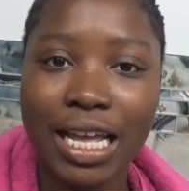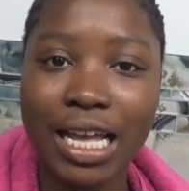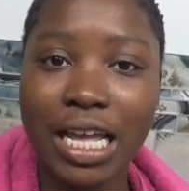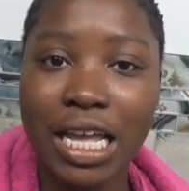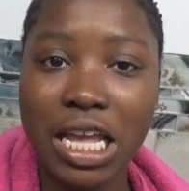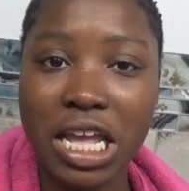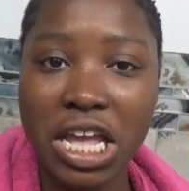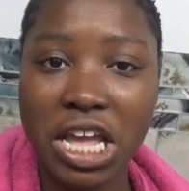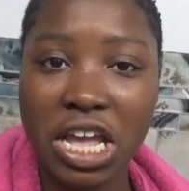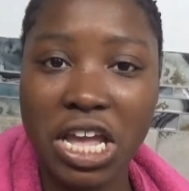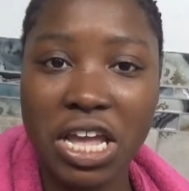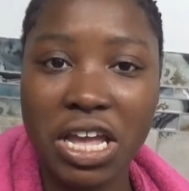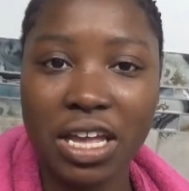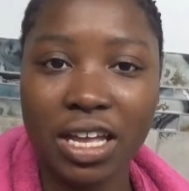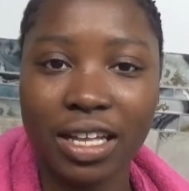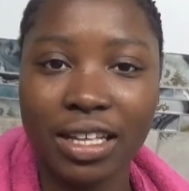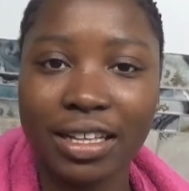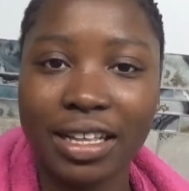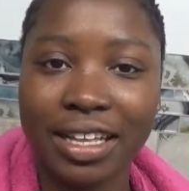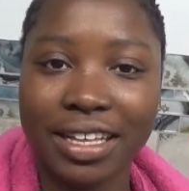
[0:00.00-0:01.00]

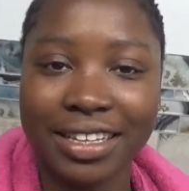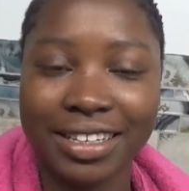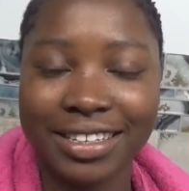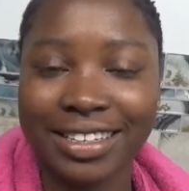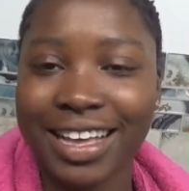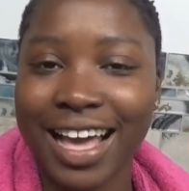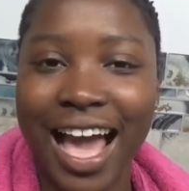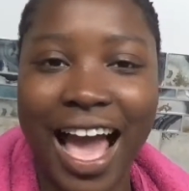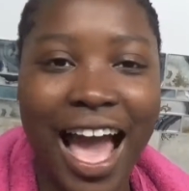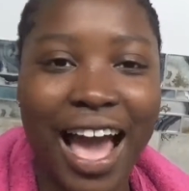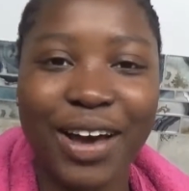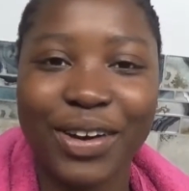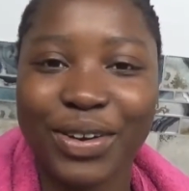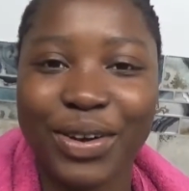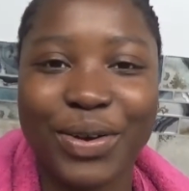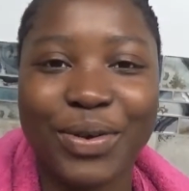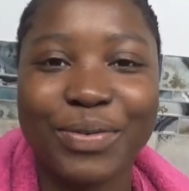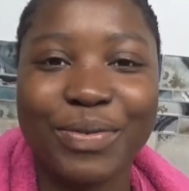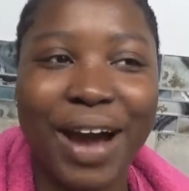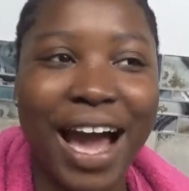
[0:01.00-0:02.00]
I don't
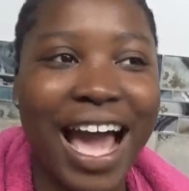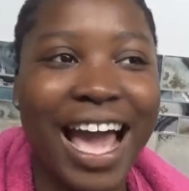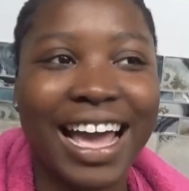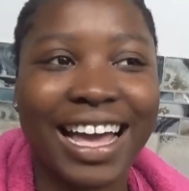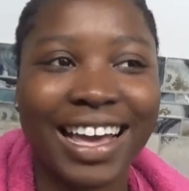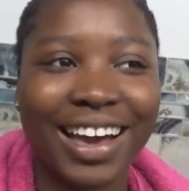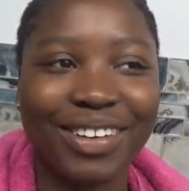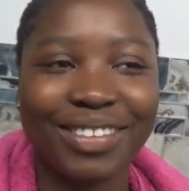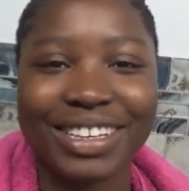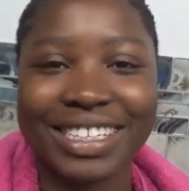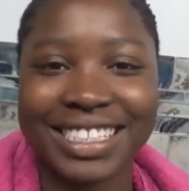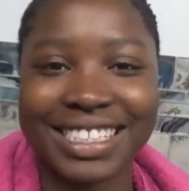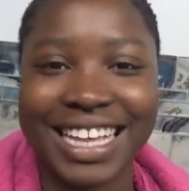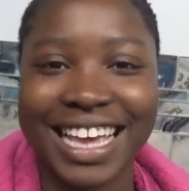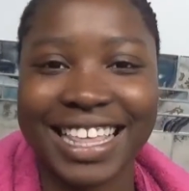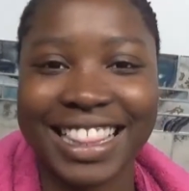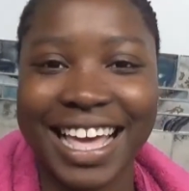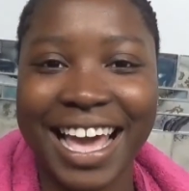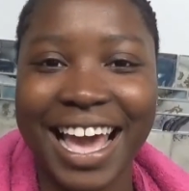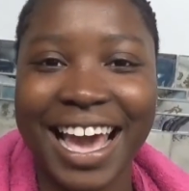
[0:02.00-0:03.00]
know why I always
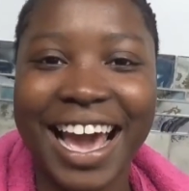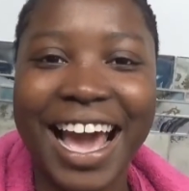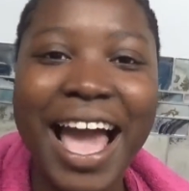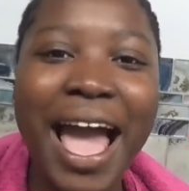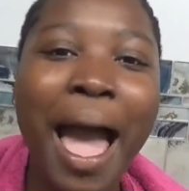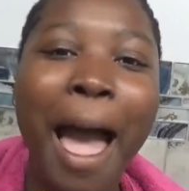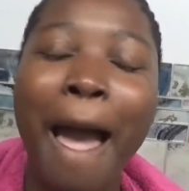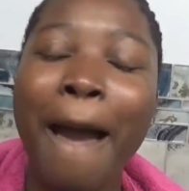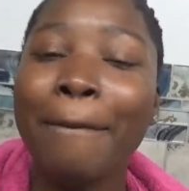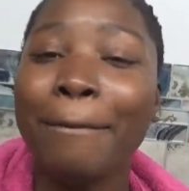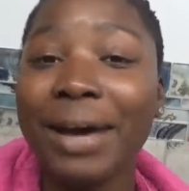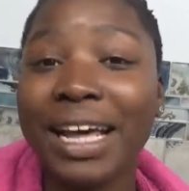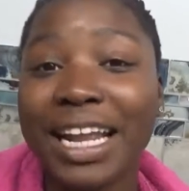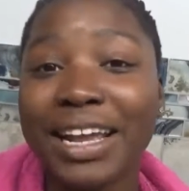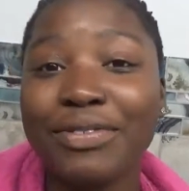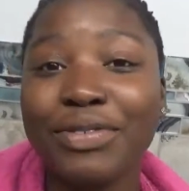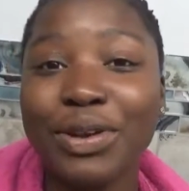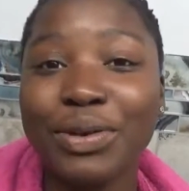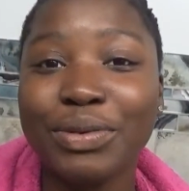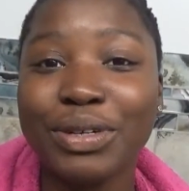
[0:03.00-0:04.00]
say that, but
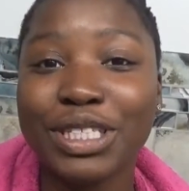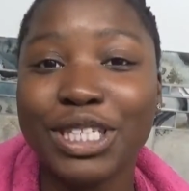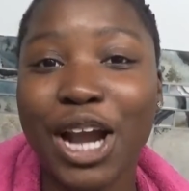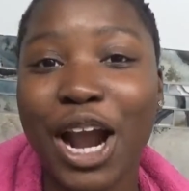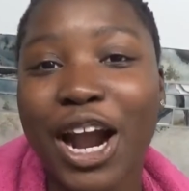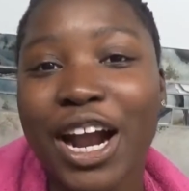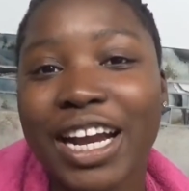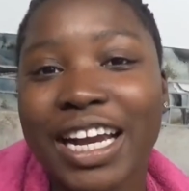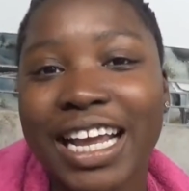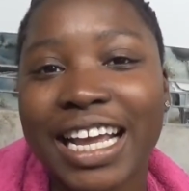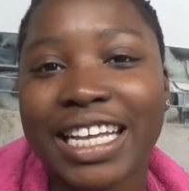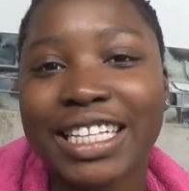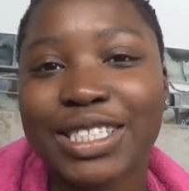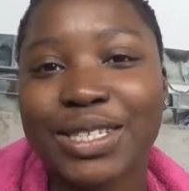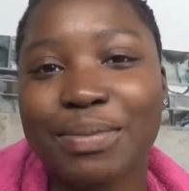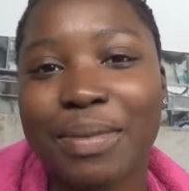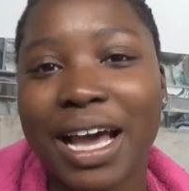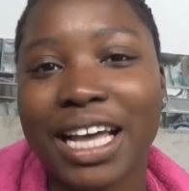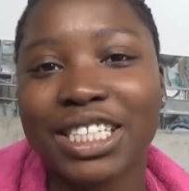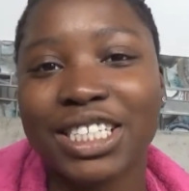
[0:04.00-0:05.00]
if you're returning
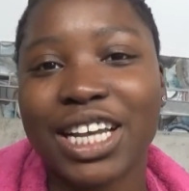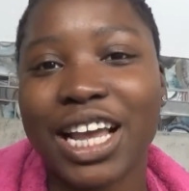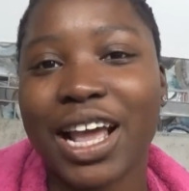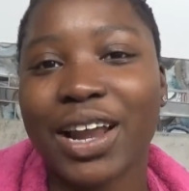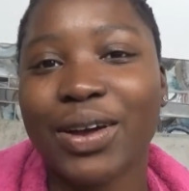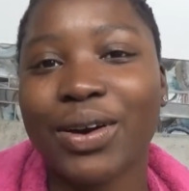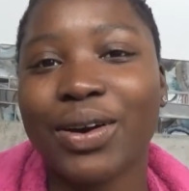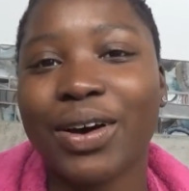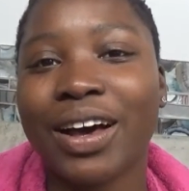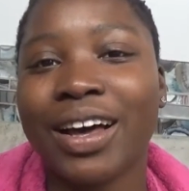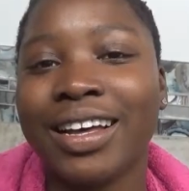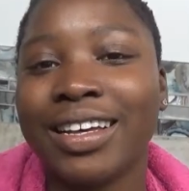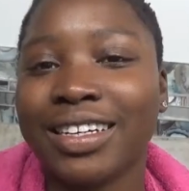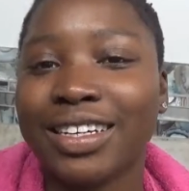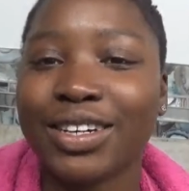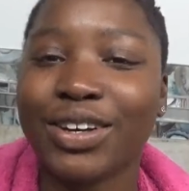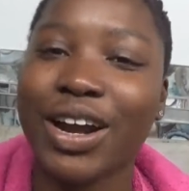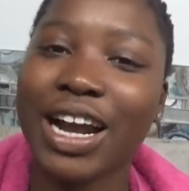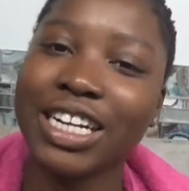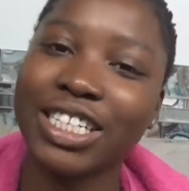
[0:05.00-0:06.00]
to my channel,
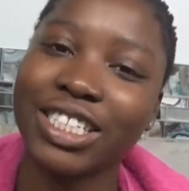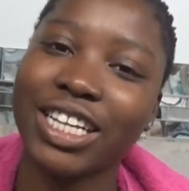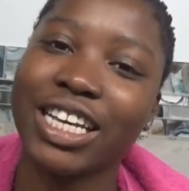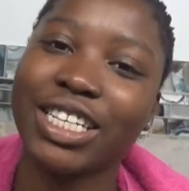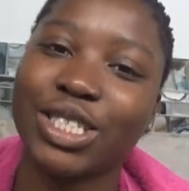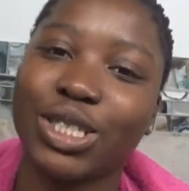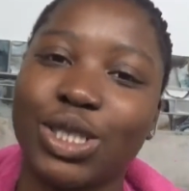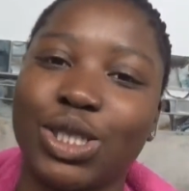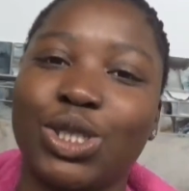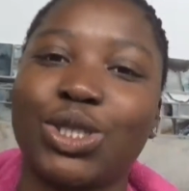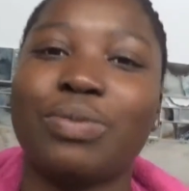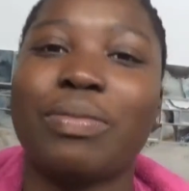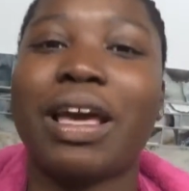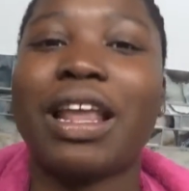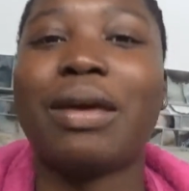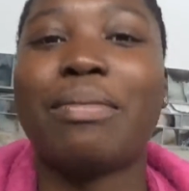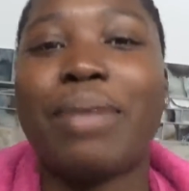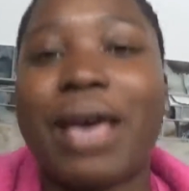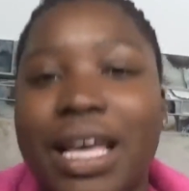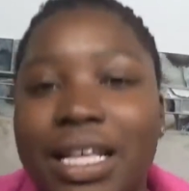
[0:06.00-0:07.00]
congratulations, you
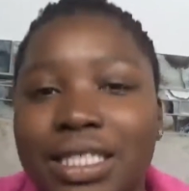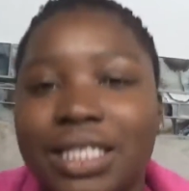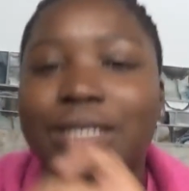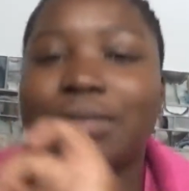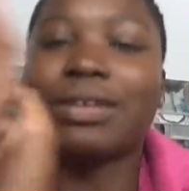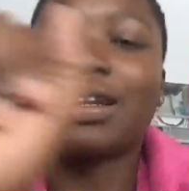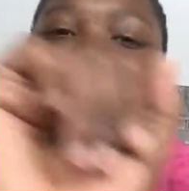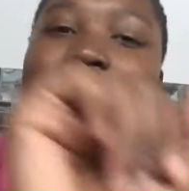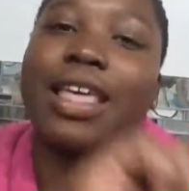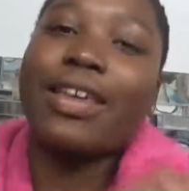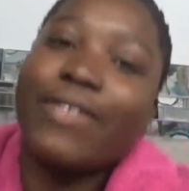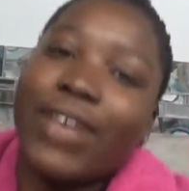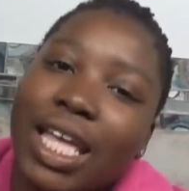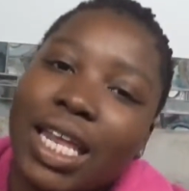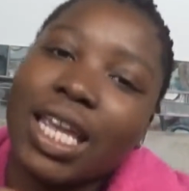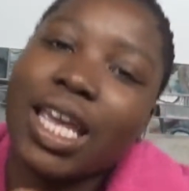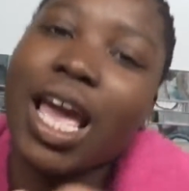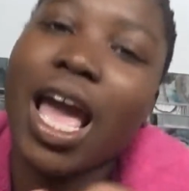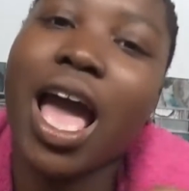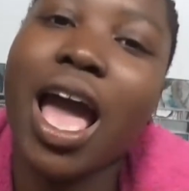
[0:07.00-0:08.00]
made it back to another
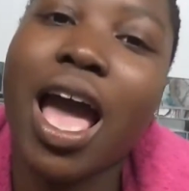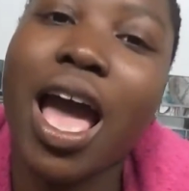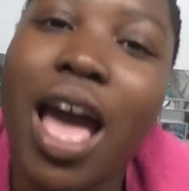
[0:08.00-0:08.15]
video.